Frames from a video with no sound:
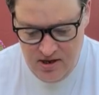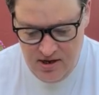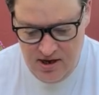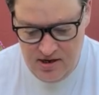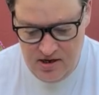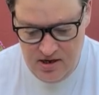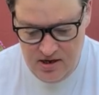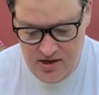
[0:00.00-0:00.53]

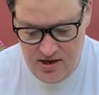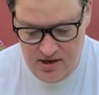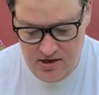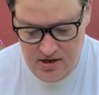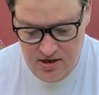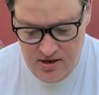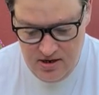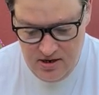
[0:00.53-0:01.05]
I did not
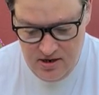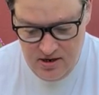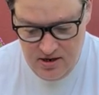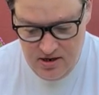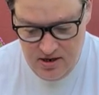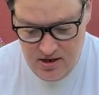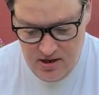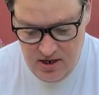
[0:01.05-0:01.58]

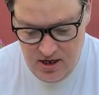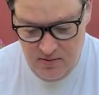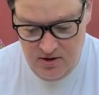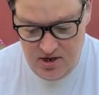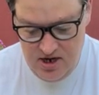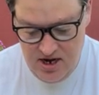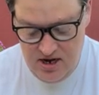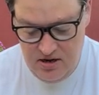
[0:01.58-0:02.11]

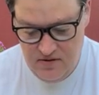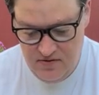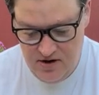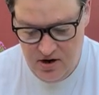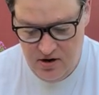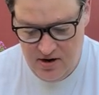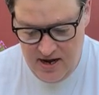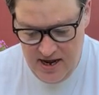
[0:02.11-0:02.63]
imitate
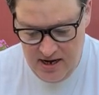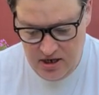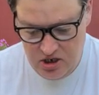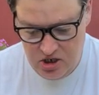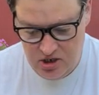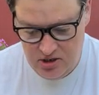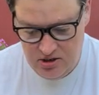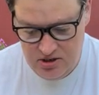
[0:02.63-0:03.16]
their
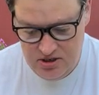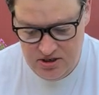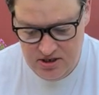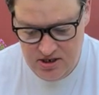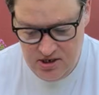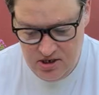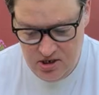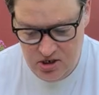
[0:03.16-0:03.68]
actions,
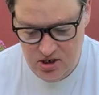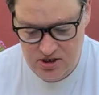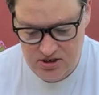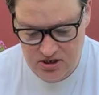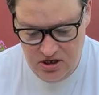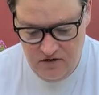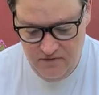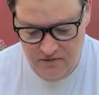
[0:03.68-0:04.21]

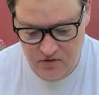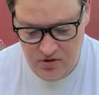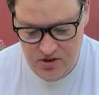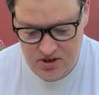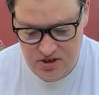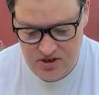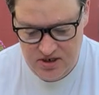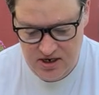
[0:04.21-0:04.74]
just their
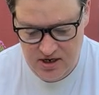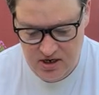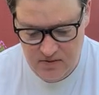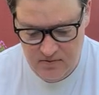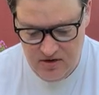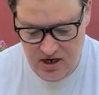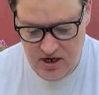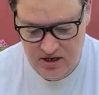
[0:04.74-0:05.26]
voices and
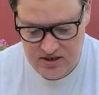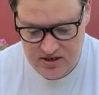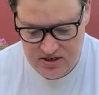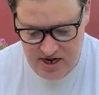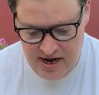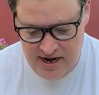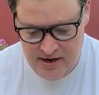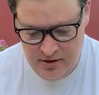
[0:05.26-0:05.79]
comedic
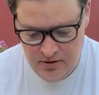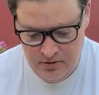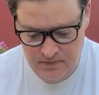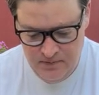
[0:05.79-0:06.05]
style.